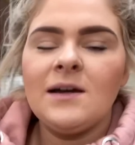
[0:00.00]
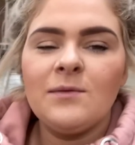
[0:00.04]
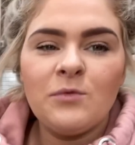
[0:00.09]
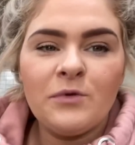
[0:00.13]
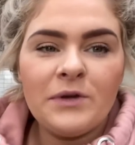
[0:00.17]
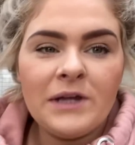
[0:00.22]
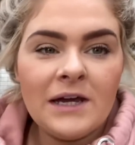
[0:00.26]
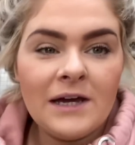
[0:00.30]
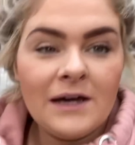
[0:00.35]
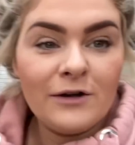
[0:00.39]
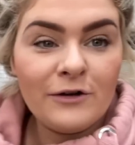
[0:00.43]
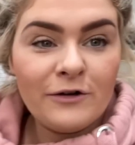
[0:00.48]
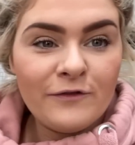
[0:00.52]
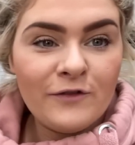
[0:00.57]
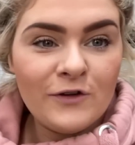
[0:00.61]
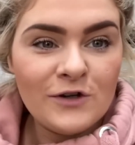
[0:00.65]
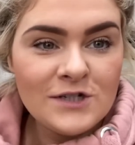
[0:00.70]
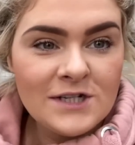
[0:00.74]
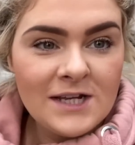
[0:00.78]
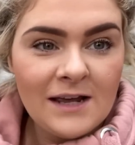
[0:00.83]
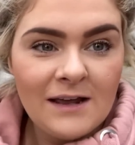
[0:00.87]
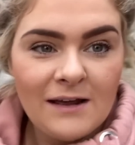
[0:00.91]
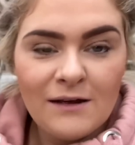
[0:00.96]
We had our
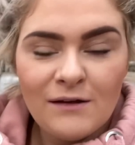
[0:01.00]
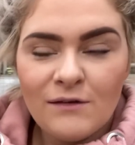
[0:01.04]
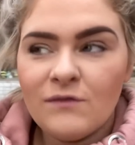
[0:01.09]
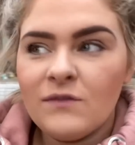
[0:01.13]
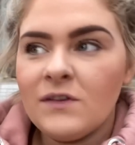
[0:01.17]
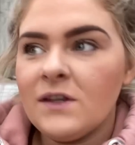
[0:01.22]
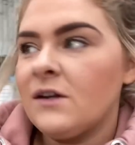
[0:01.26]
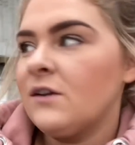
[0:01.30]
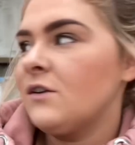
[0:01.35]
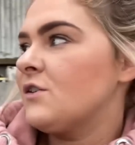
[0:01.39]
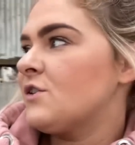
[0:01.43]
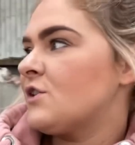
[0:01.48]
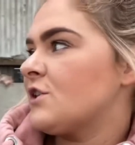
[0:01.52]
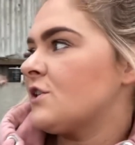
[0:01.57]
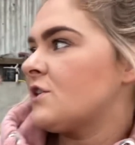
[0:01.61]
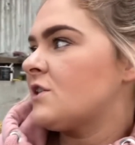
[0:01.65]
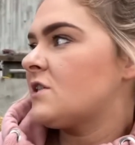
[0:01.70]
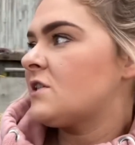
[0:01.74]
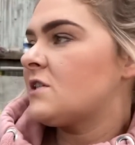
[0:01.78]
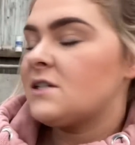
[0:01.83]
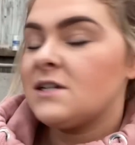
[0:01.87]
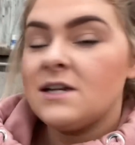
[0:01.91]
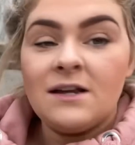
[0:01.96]
first calf there
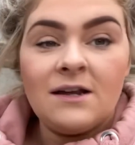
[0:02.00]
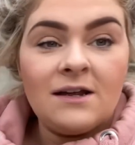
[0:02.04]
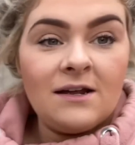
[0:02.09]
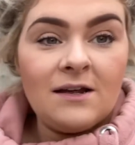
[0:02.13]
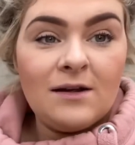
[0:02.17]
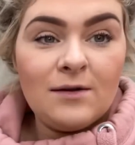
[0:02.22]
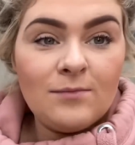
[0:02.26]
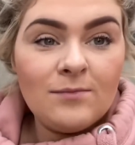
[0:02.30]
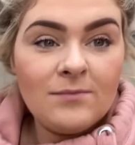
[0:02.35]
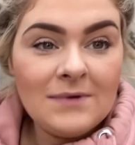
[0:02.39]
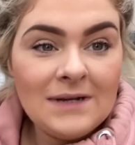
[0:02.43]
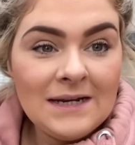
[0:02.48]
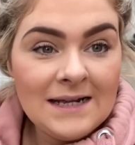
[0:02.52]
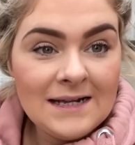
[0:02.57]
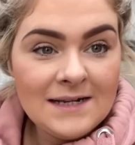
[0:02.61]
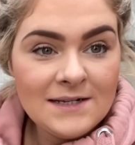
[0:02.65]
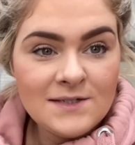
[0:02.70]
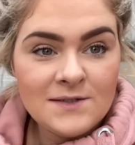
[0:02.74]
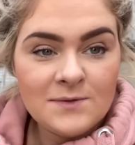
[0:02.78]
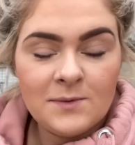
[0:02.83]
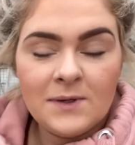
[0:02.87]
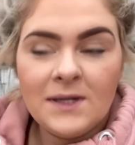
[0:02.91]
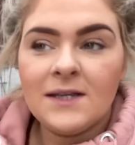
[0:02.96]
just
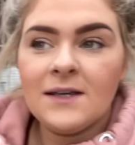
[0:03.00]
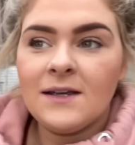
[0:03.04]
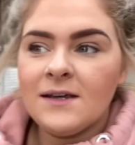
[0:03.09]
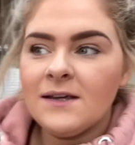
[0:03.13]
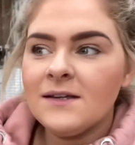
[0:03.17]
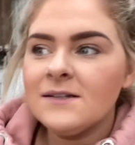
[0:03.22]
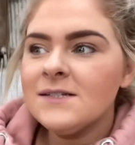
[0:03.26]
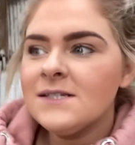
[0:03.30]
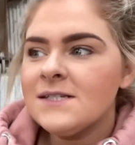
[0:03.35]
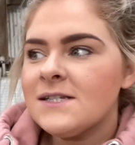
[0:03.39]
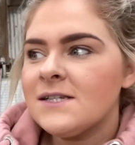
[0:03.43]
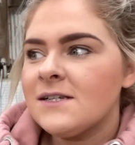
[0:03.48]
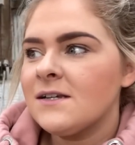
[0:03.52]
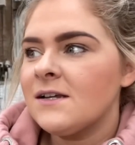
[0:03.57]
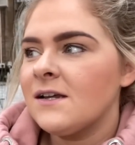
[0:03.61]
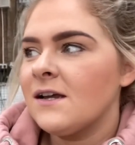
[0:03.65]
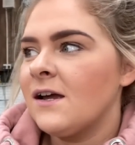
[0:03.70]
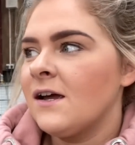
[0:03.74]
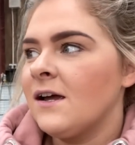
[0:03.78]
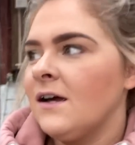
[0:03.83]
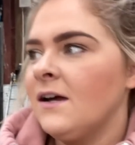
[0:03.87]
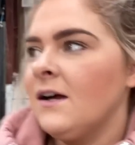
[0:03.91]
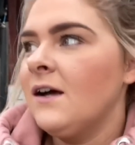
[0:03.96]
last weekend,
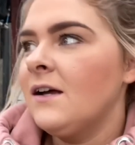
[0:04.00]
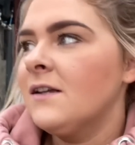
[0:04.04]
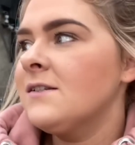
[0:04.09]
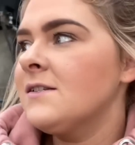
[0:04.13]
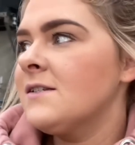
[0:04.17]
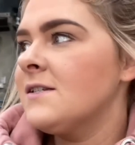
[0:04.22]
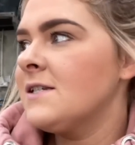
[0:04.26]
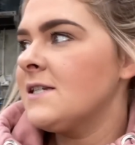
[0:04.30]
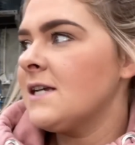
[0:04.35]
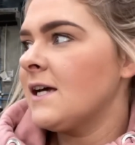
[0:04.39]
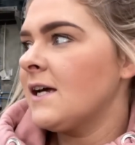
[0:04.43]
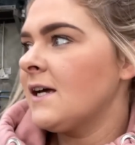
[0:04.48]
and